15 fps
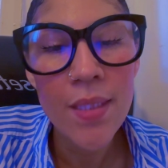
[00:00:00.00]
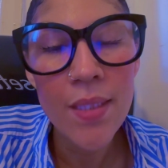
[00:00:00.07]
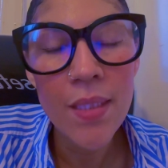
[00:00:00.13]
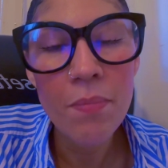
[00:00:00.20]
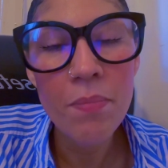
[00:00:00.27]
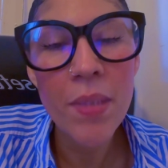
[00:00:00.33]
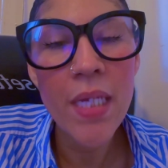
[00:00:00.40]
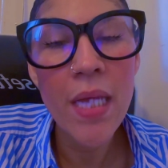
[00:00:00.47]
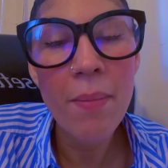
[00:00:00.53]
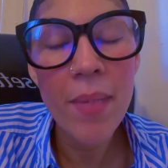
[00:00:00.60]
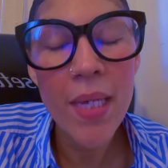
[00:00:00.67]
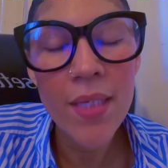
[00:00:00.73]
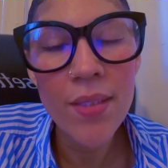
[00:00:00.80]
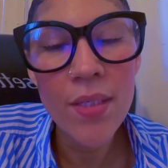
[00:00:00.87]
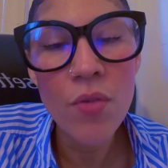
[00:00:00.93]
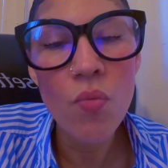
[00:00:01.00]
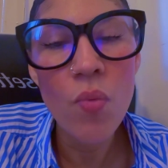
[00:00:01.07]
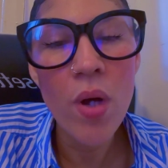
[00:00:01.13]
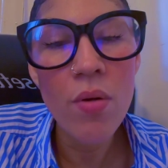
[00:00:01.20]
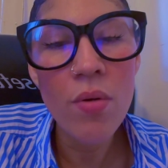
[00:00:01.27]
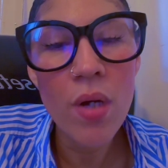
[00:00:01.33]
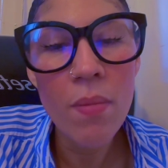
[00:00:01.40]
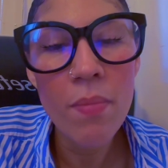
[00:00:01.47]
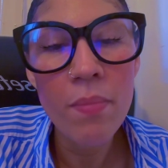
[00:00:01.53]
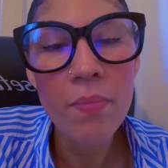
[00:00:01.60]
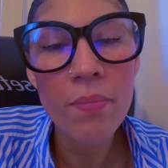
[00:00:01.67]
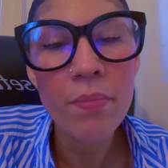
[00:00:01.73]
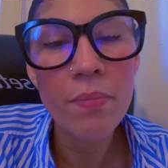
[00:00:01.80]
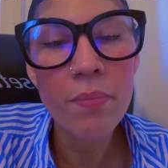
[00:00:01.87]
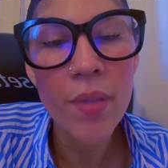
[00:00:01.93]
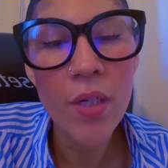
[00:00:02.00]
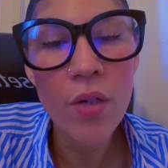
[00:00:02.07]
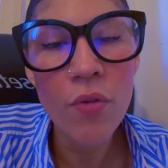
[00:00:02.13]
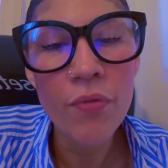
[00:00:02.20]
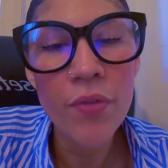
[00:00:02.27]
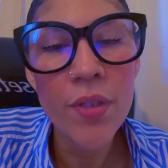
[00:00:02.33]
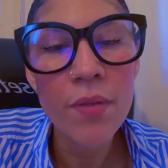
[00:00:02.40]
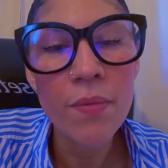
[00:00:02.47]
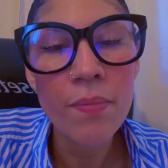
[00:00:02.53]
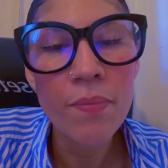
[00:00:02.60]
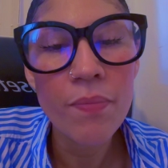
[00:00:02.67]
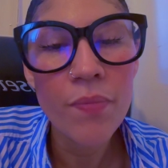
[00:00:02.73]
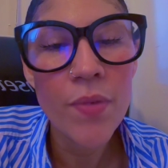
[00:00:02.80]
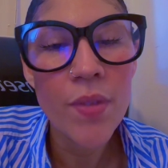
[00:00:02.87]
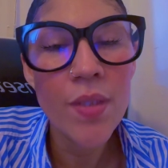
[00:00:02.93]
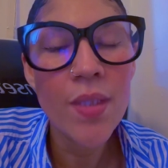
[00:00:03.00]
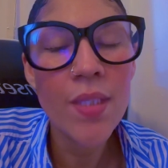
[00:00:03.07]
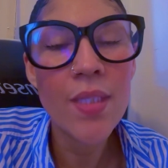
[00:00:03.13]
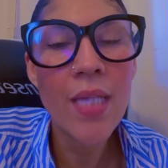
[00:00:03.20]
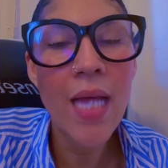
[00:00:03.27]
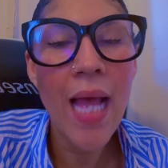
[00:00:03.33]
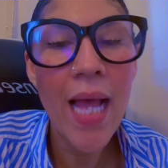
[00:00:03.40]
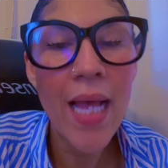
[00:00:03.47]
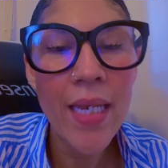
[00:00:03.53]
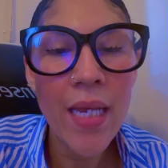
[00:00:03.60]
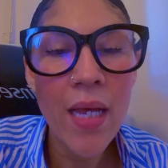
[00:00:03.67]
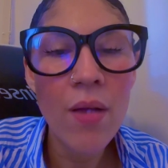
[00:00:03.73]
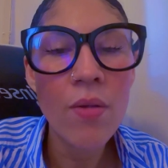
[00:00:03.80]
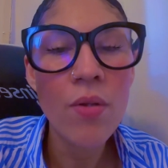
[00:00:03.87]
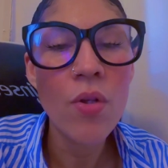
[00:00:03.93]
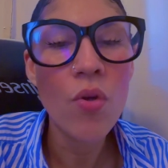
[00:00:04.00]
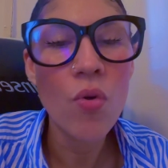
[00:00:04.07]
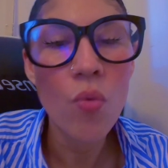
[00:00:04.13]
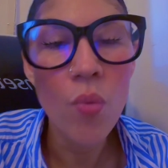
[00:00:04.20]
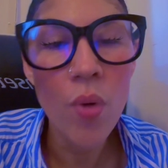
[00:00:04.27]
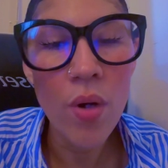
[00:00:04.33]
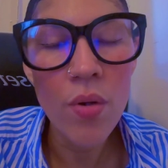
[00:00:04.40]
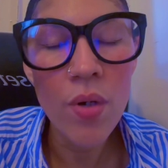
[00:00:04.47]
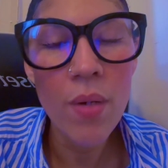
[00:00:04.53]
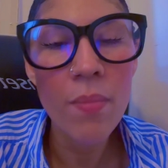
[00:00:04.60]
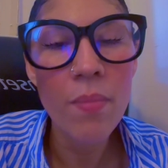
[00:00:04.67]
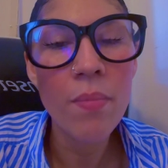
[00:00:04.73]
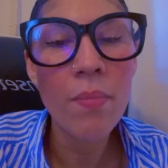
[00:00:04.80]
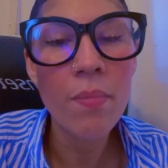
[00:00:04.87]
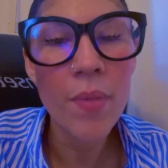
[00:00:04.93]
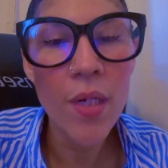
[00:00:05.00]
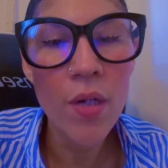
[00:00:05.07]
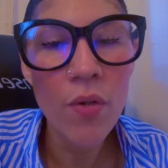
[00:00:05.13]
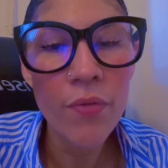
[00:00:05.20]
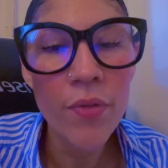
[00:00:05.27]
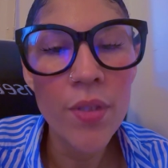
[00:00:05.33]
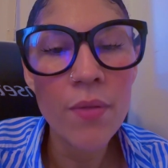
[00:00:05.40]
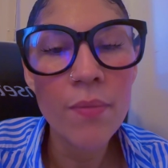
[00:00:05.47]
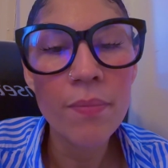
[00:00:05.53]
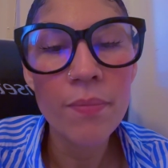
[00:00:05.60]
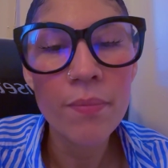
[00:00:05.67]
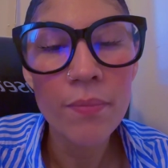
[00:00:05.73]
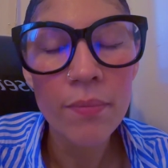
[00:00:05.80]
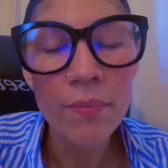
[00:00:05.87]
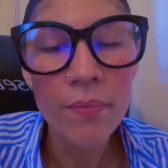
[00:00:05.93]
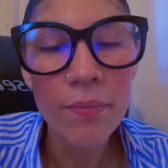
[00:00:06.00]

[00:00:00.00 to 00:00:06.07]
Simply amazing. Welcome, beloved. Sister Anna, welcome, beloved.